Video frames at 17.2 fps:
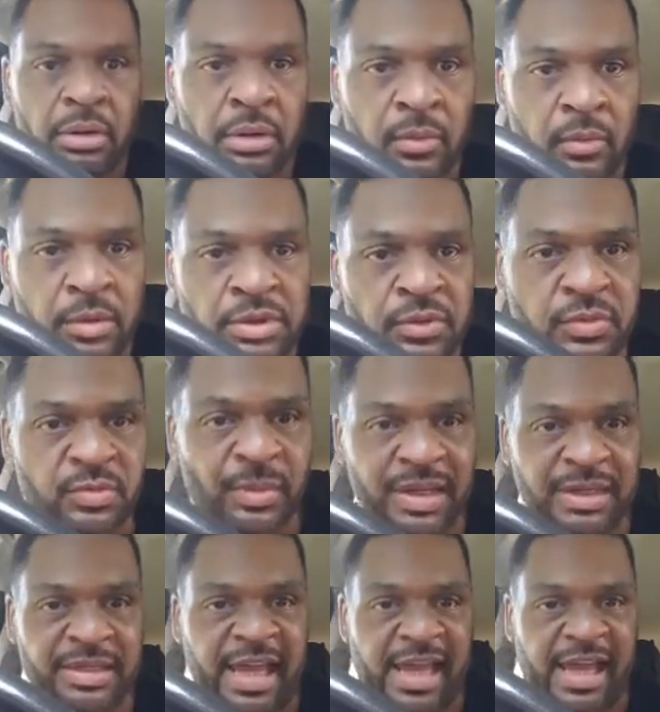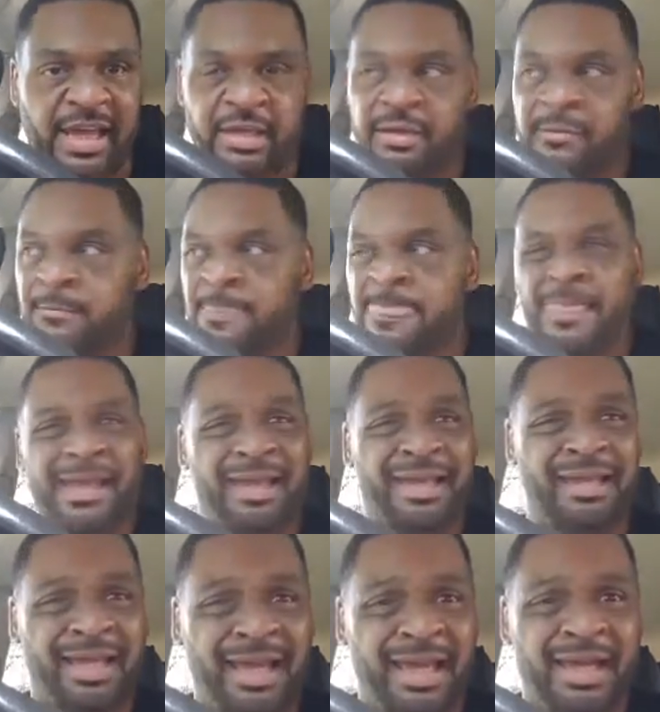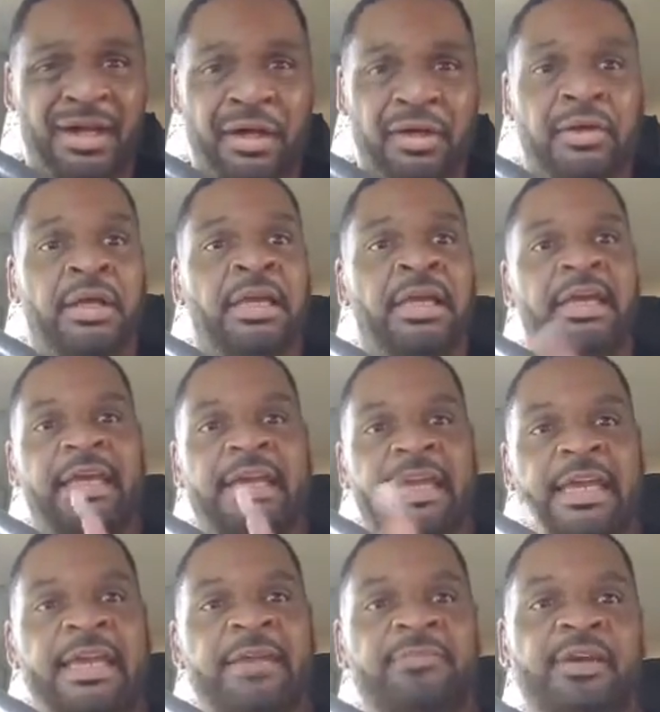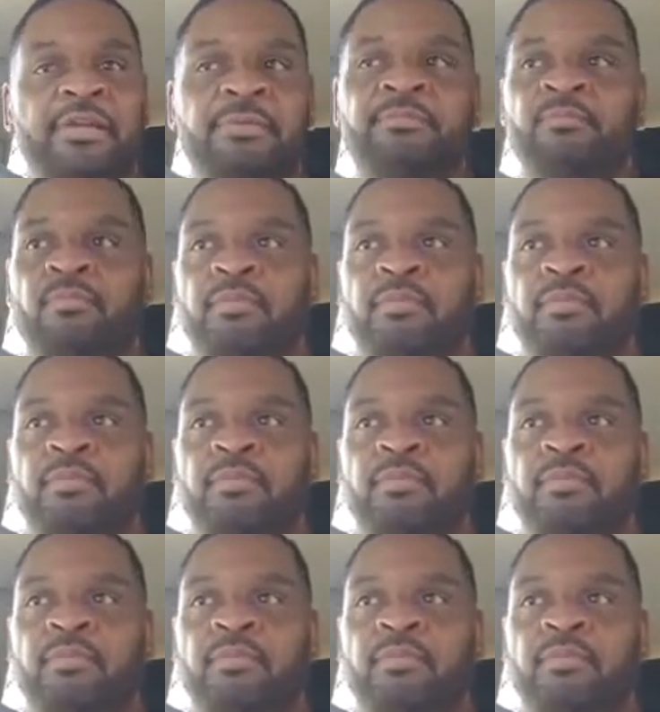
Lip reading: which was my dad. And hell, even